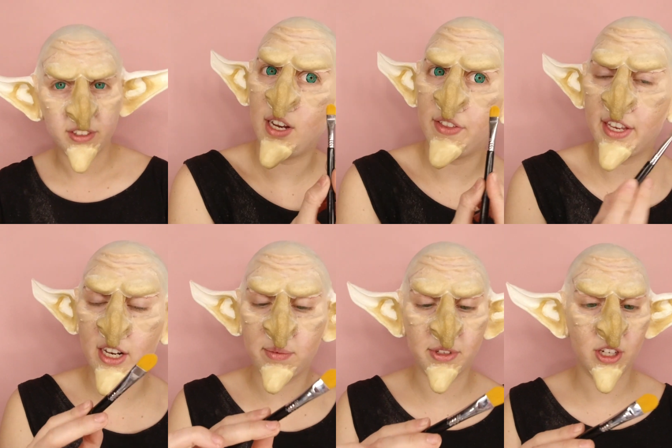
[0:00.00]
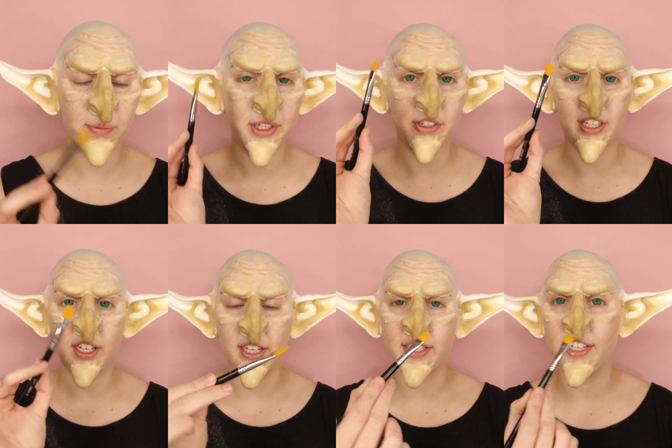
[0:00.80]
I think I'm just going to be using a
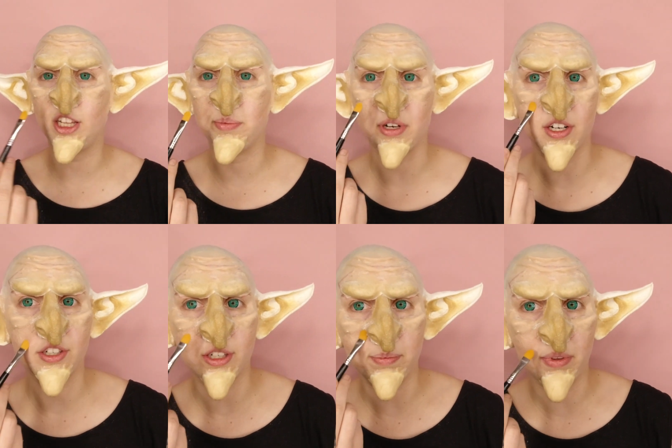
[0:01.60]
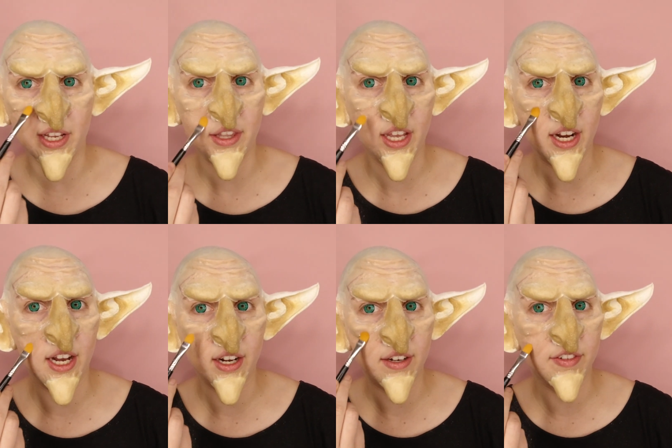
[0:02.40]
concealer brush to blend that
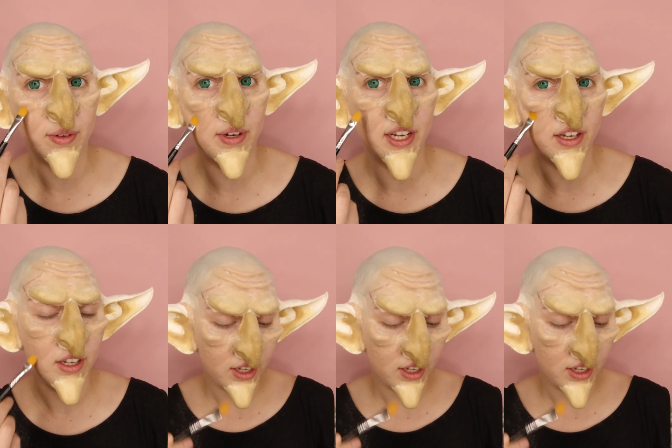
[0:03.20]
out everywhere.